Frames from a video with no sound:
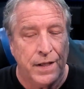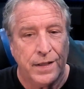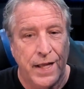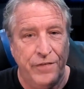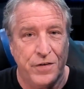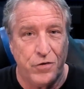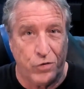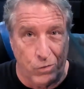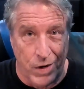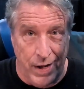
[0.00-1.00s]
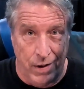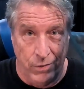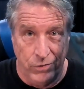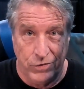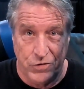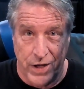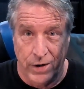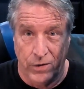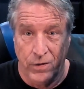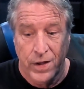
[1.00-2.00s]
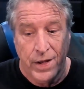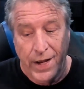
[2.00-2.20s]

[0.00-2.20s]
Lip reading: Life in Surround channel,